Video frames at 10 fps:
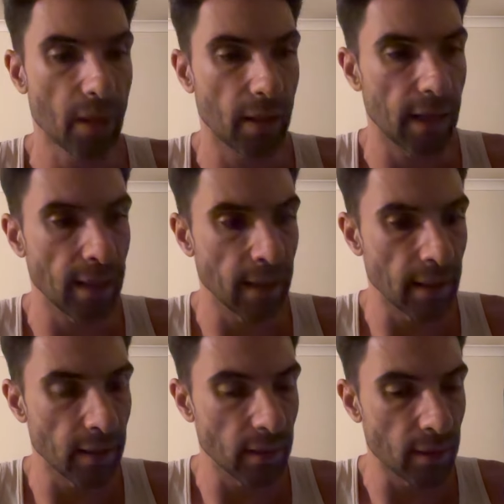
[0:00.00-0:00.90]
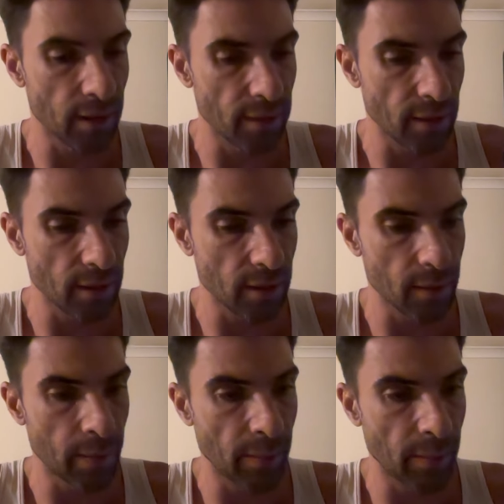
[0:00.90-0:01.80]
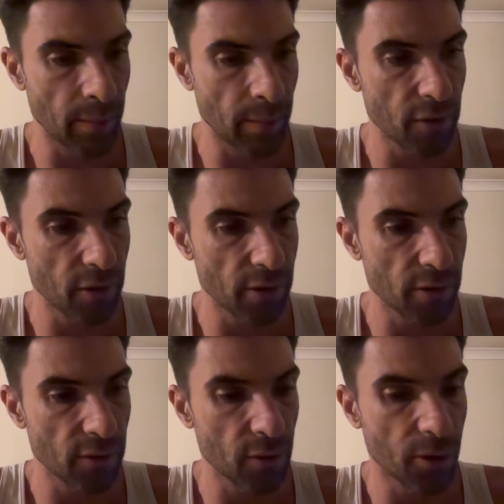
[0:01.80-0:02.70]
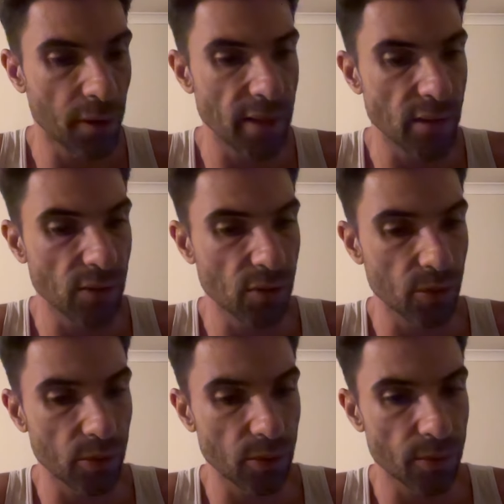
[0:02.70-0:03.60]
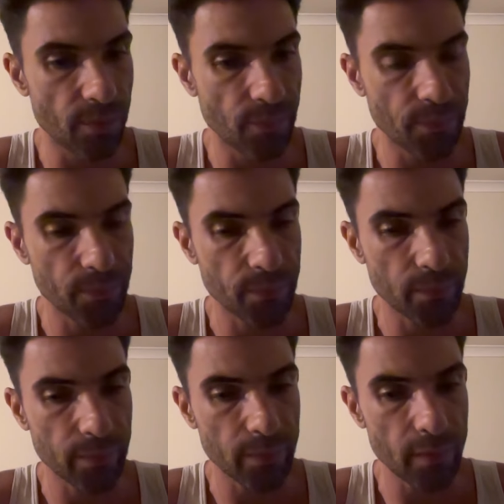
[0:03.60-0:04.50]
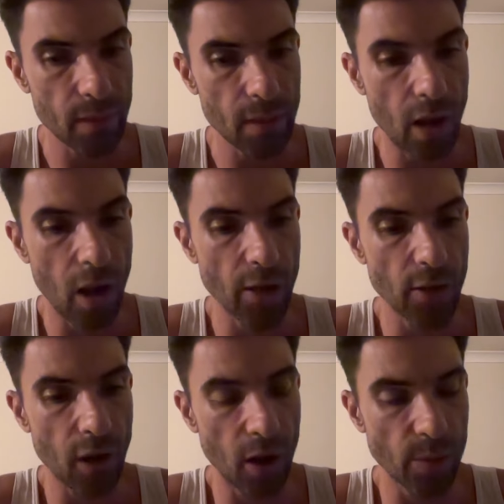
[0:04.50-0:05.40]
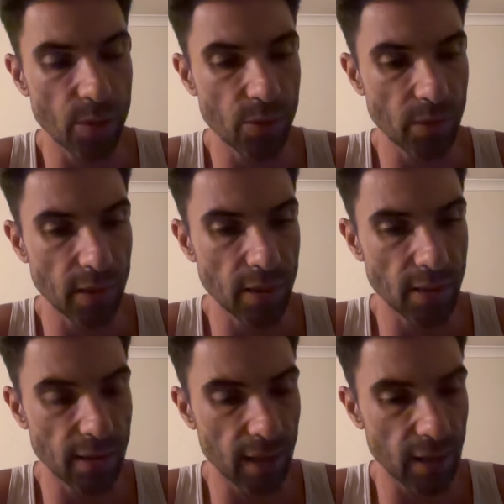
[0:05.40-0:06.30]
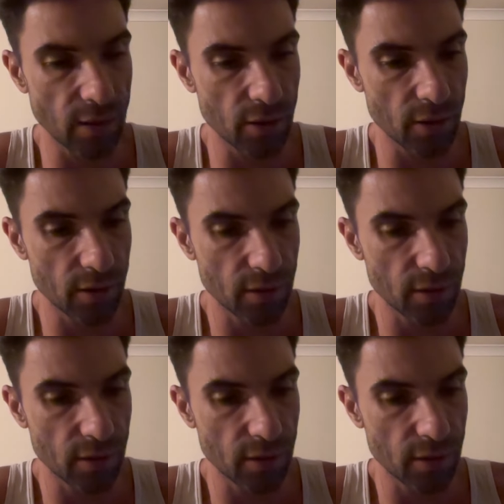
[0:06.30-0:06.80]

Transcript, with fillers: And then I think maybe the first few grades of school, I I was really intelligent.